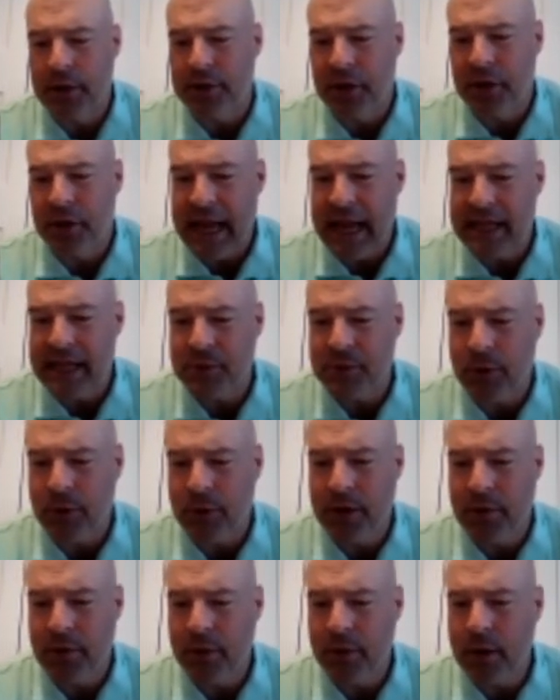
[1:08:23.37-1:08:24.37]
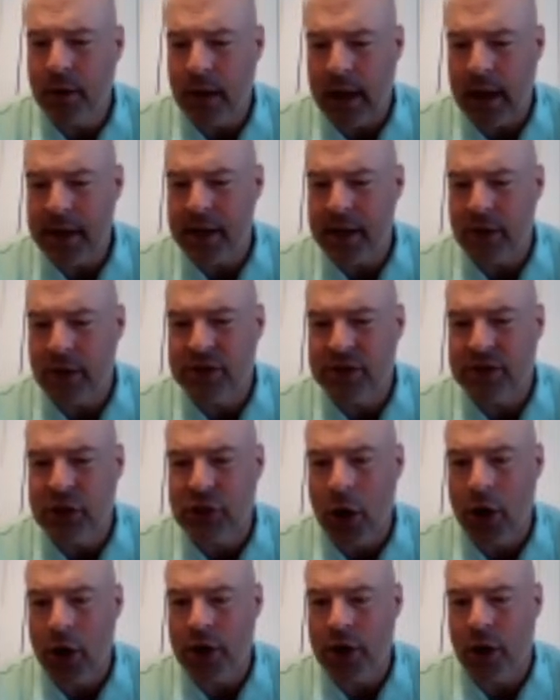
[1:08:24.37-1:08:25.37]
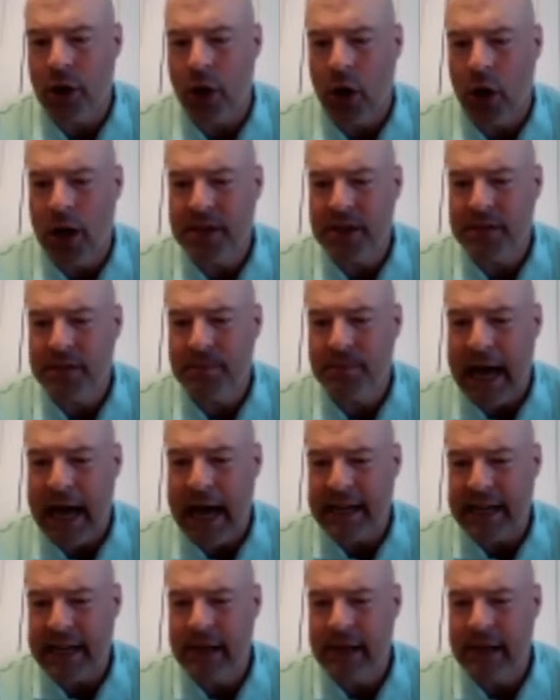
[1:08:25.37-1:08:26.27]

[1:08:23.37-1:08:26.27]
The last one, Heiko started on his body.